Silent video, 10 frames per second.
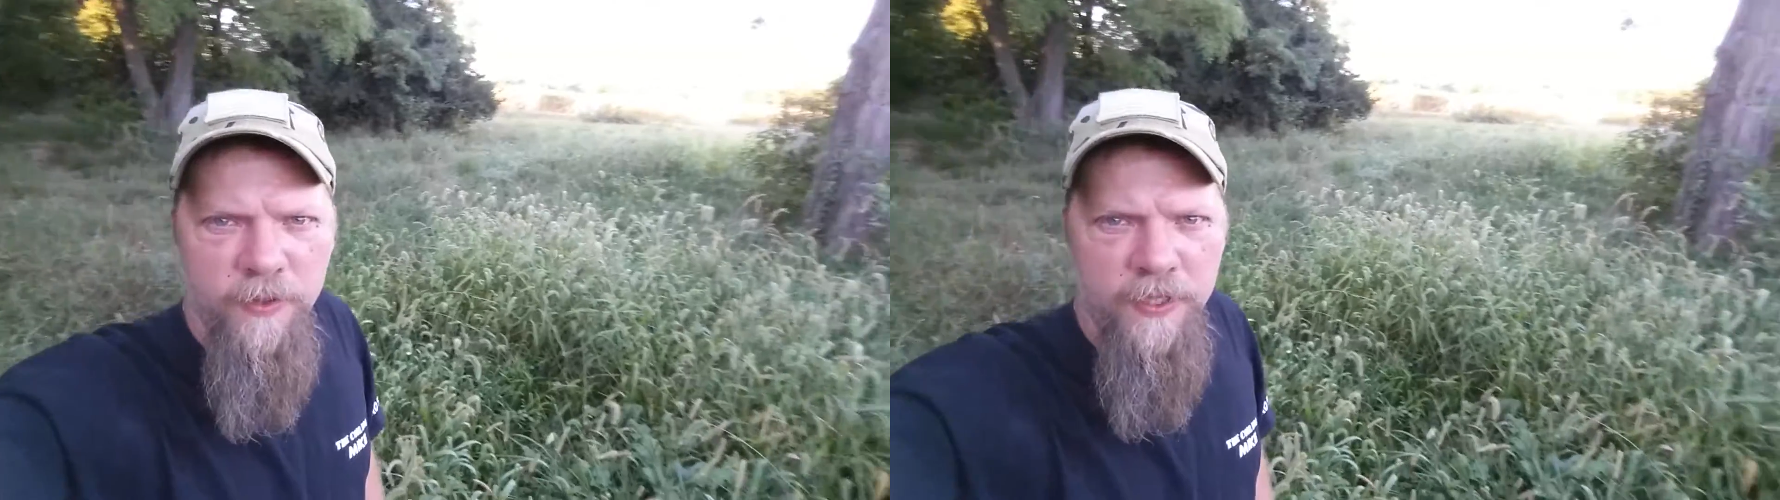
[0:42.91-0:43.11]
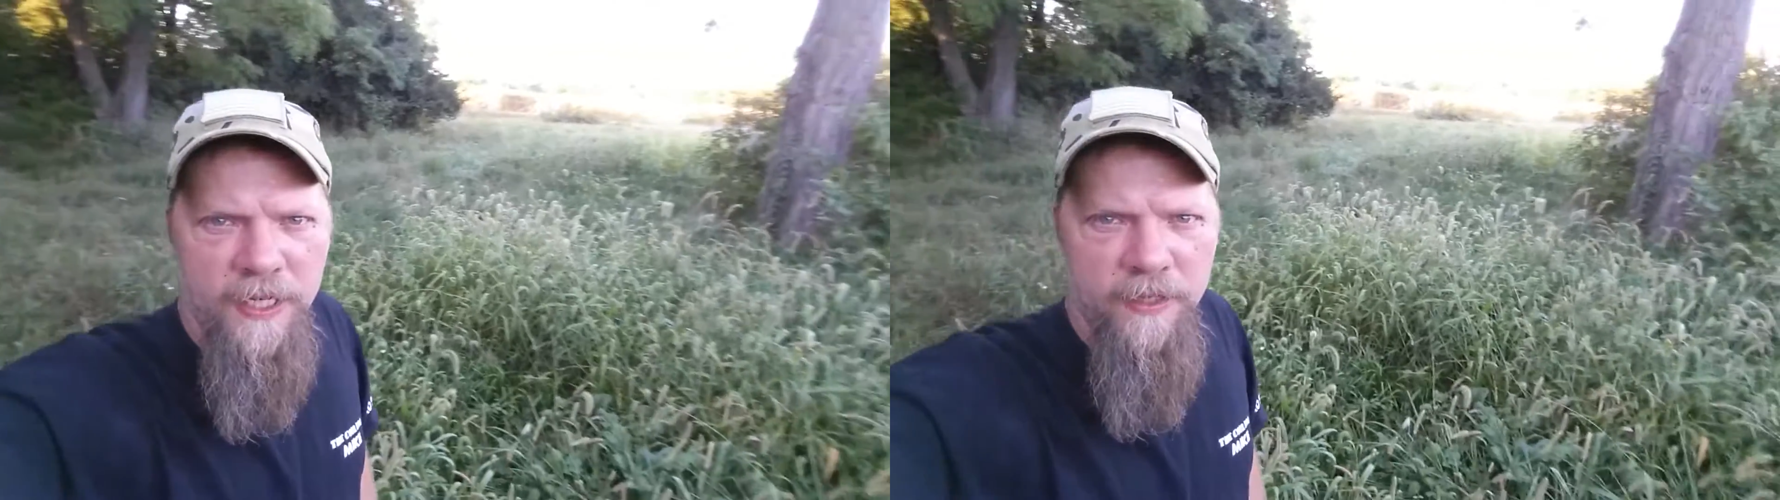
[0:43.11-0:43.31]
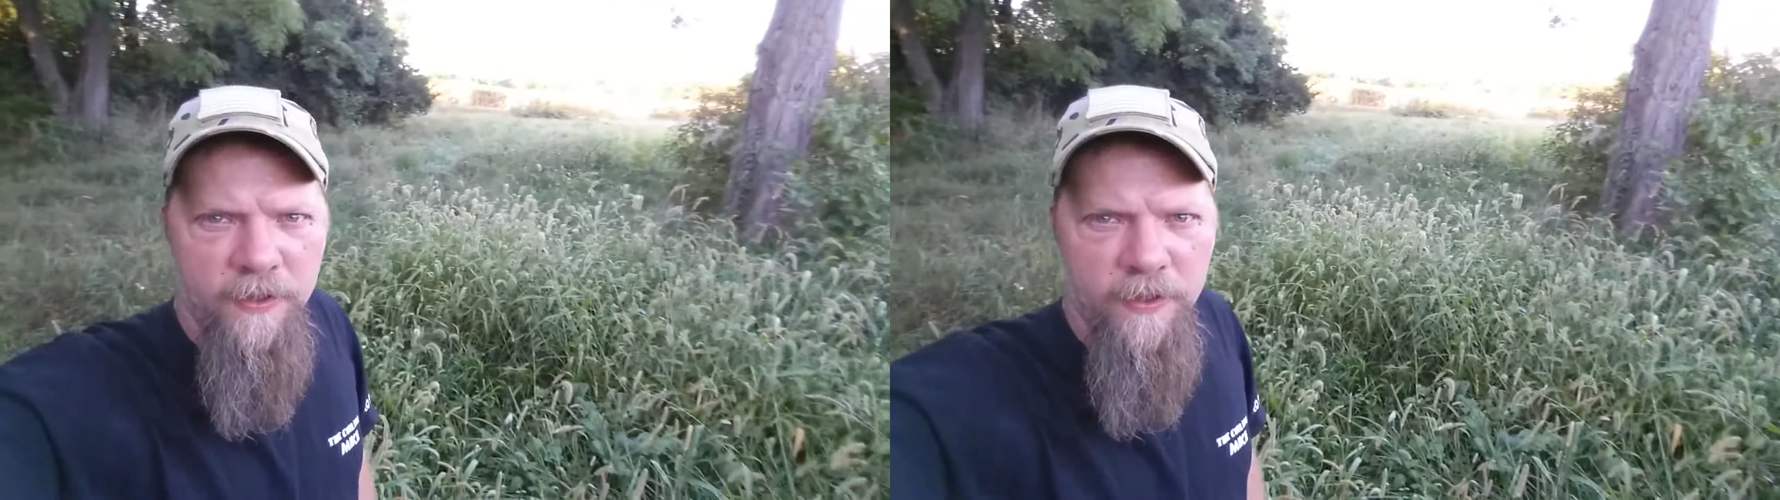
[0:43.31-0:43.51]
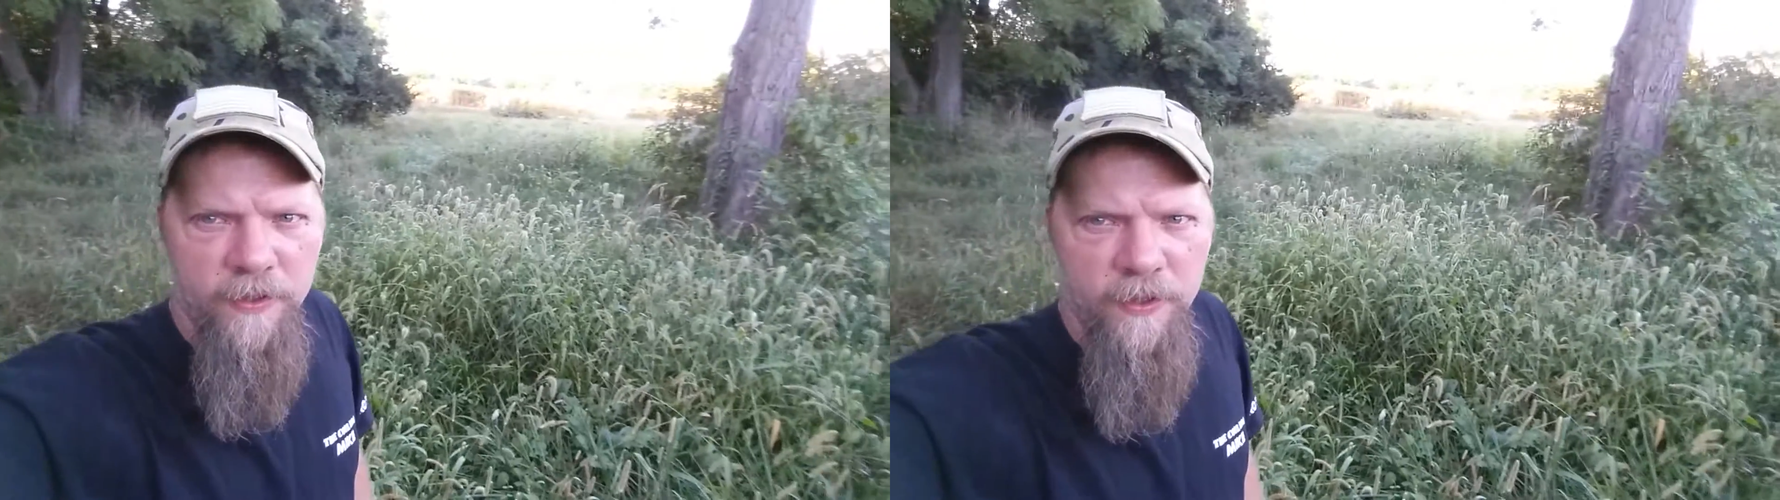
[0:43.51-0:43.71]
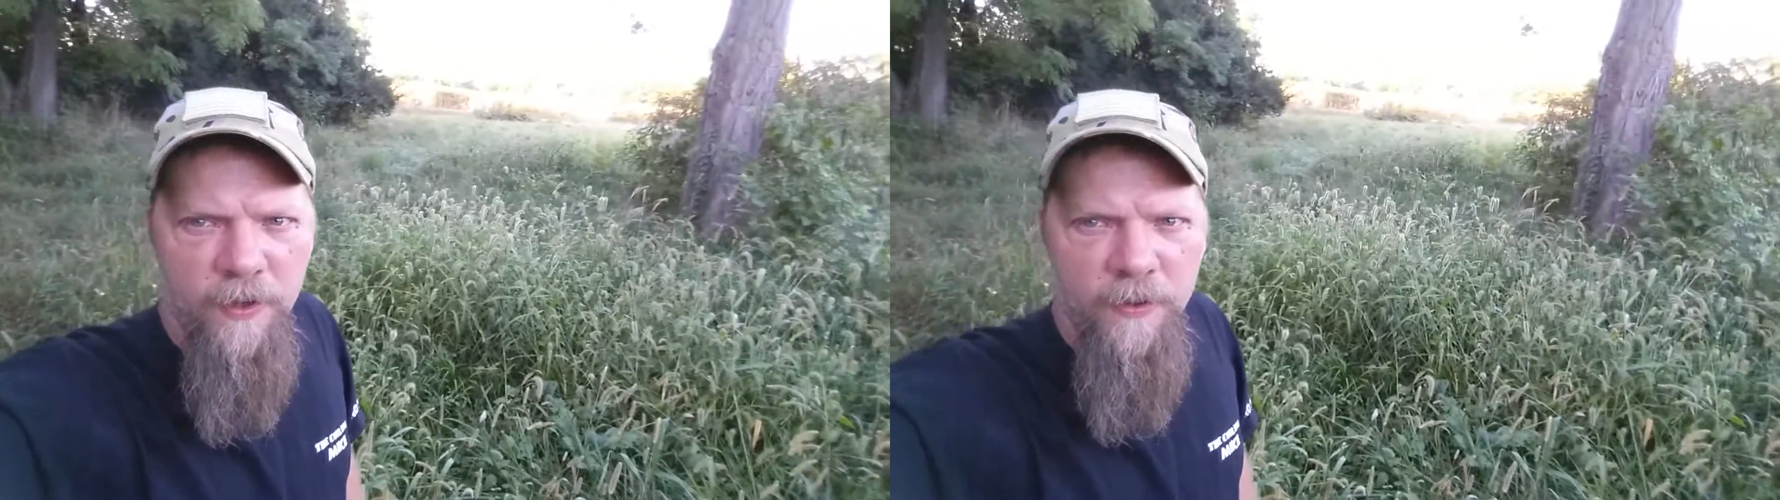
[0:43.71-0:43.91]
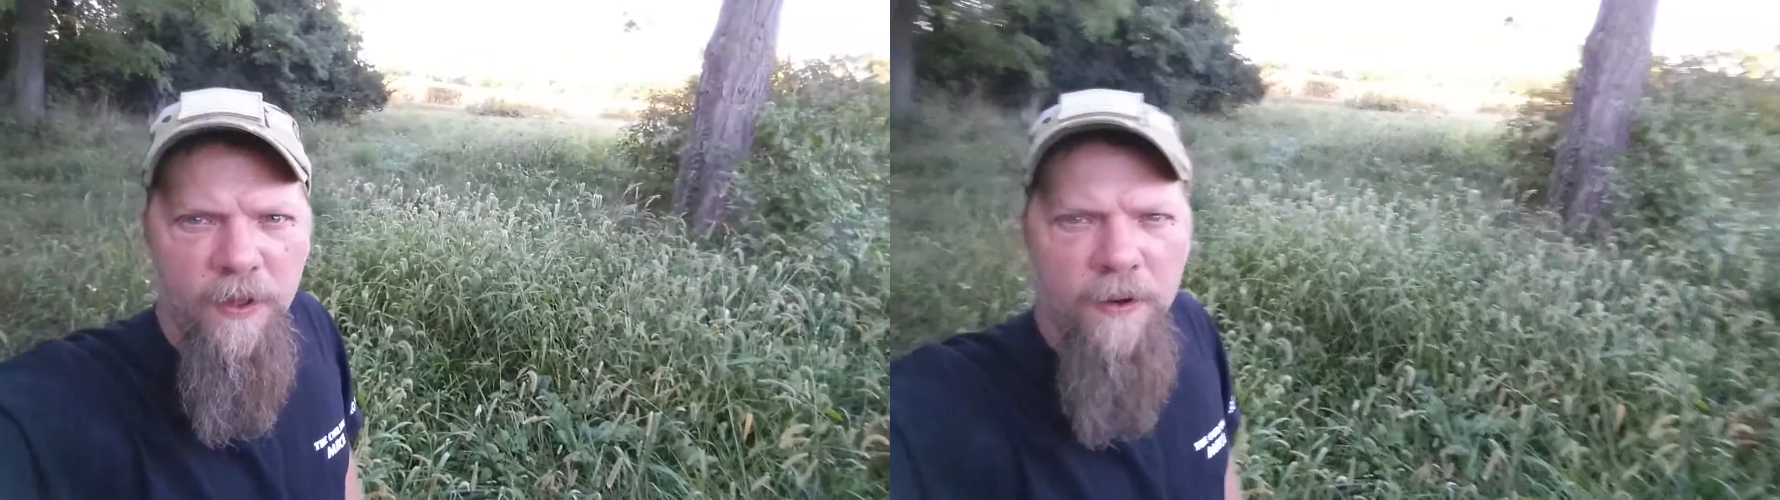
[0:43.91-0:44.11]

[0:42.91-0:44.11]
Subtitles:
you'll see there is no